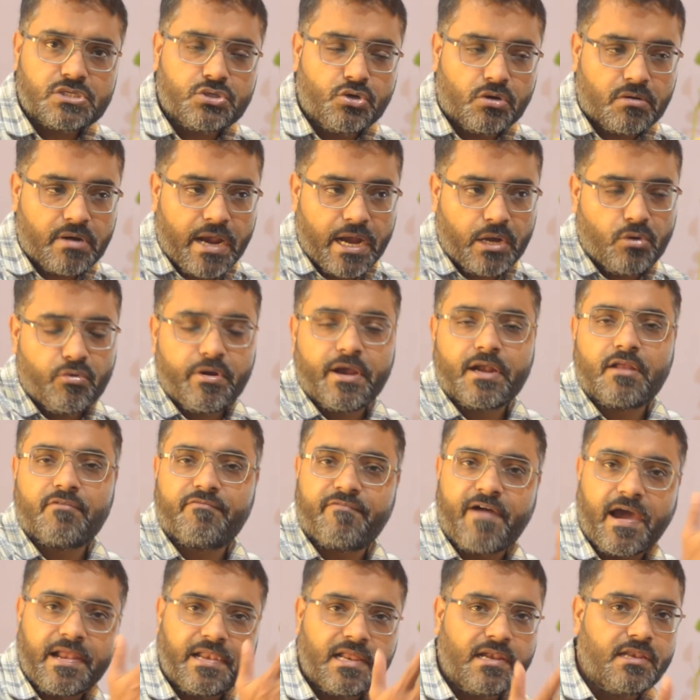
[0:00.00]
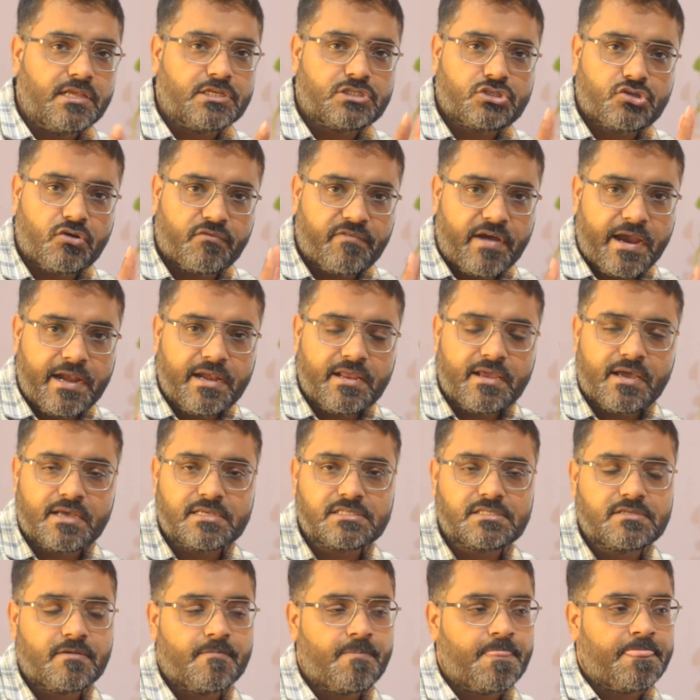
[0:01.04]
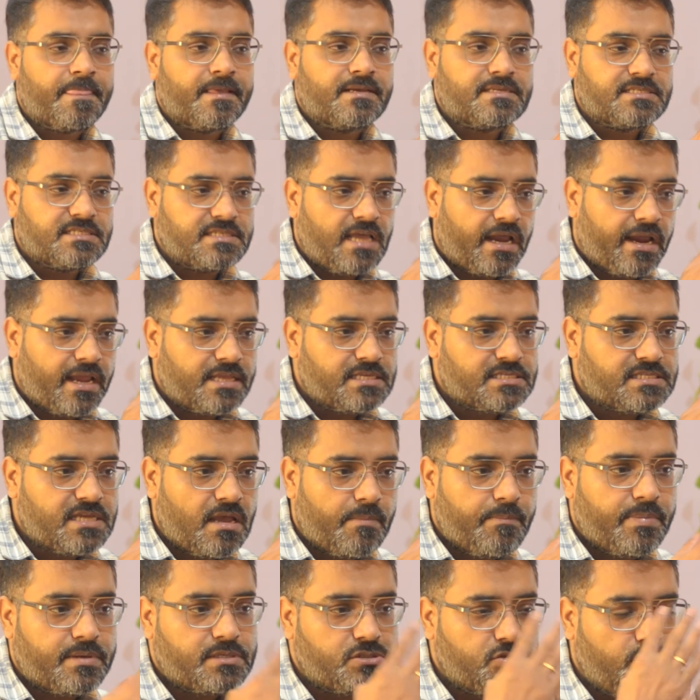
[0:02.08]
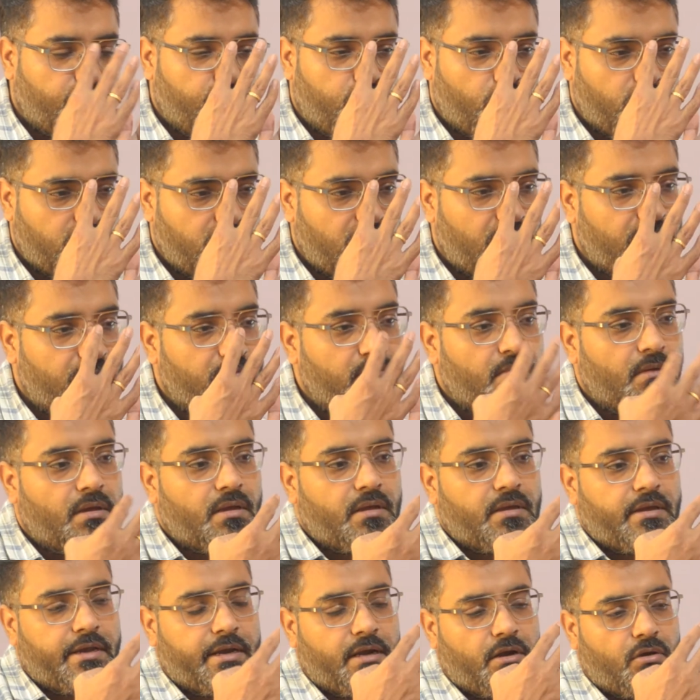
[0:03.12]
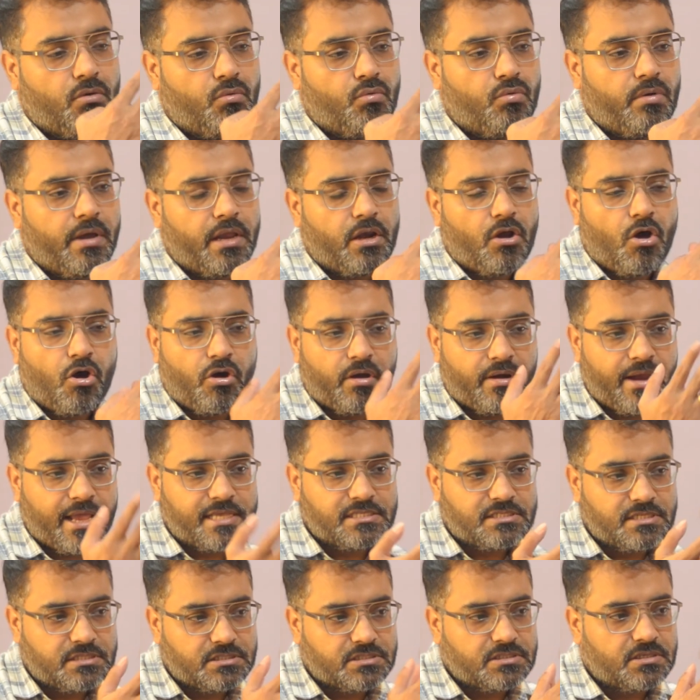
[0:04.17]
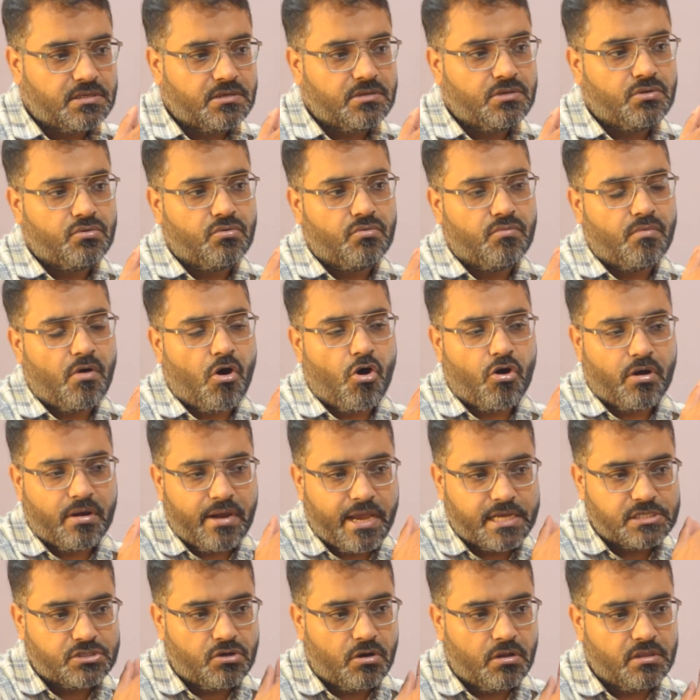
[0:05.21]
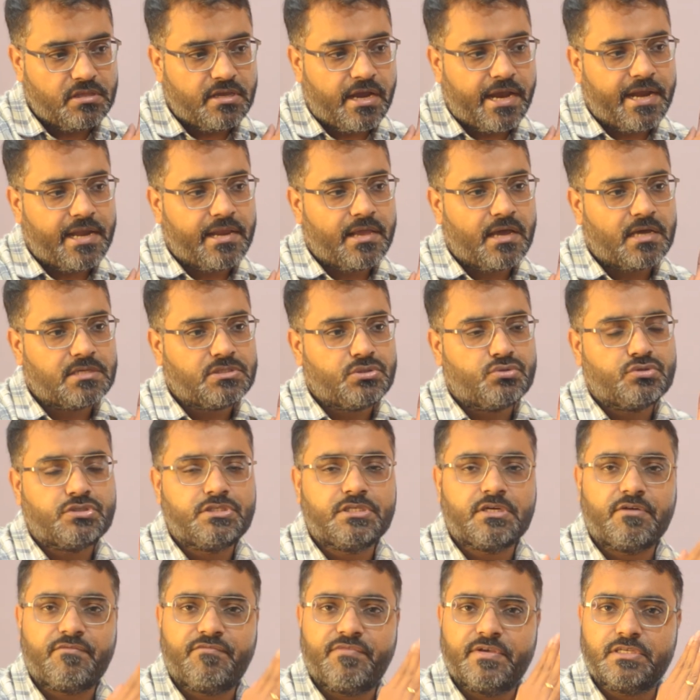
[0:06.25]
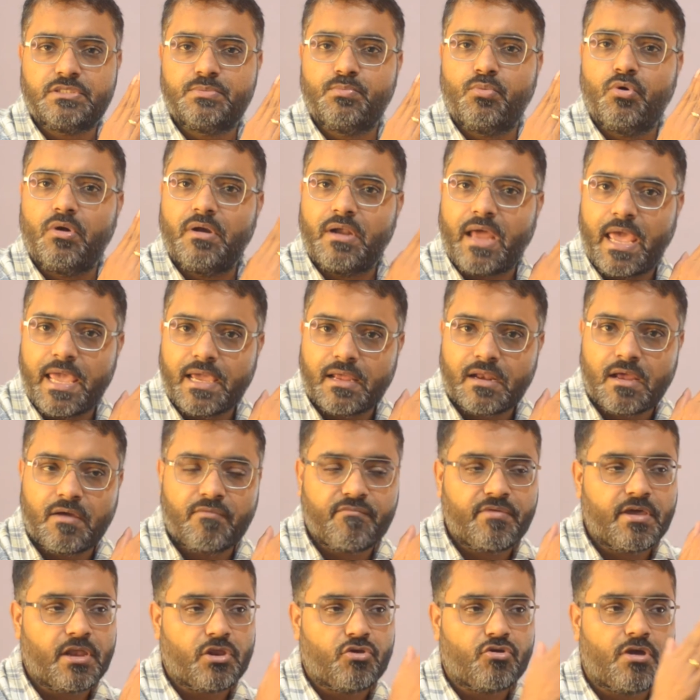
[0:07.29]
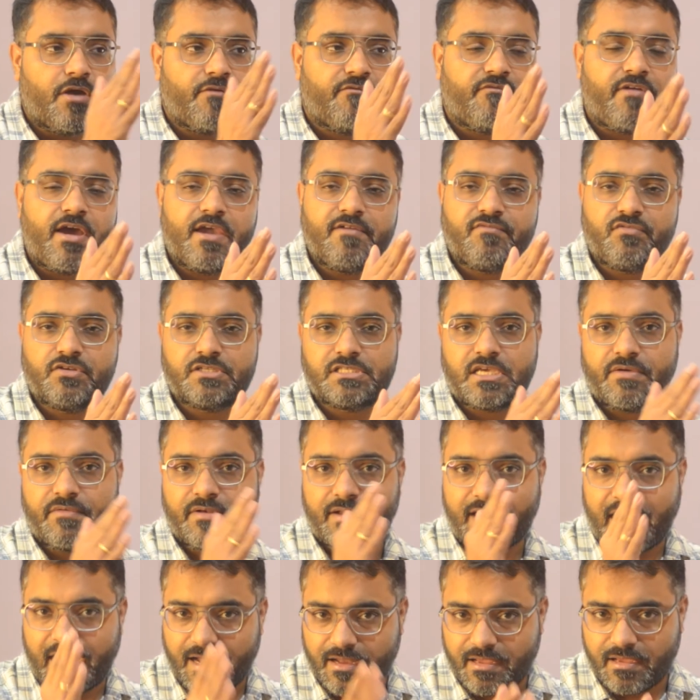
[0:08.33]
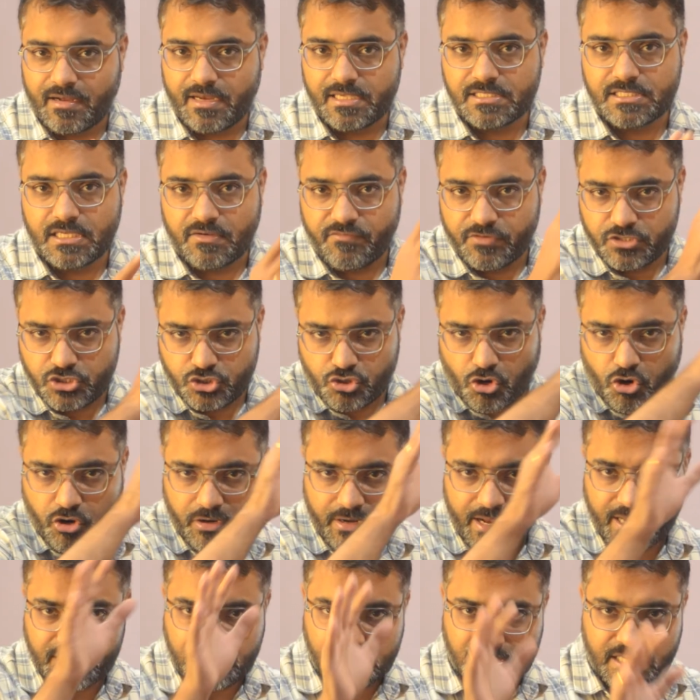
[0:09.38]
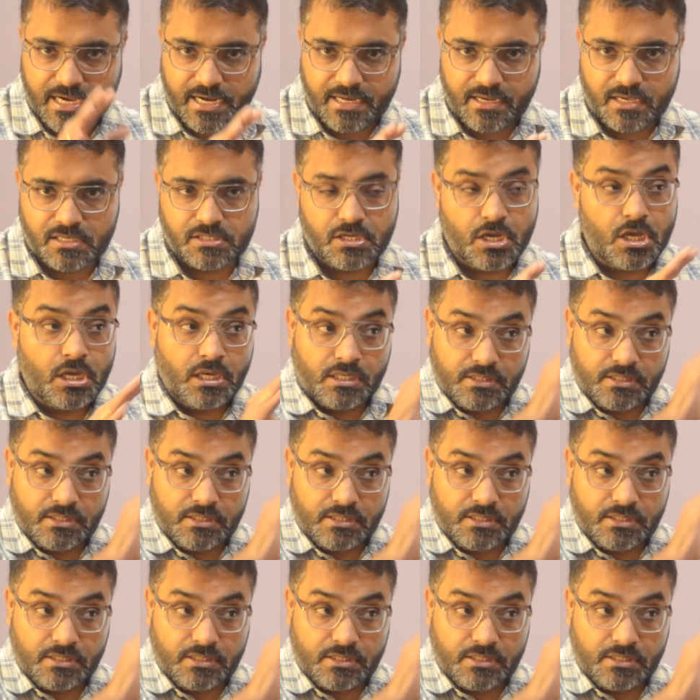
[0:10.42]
You try to get a final list of ideas. Second step is you put them into an organization. You organize all the ideas using a fishbone diagram, where you have 5 to 7 categories in which you organize these ideas.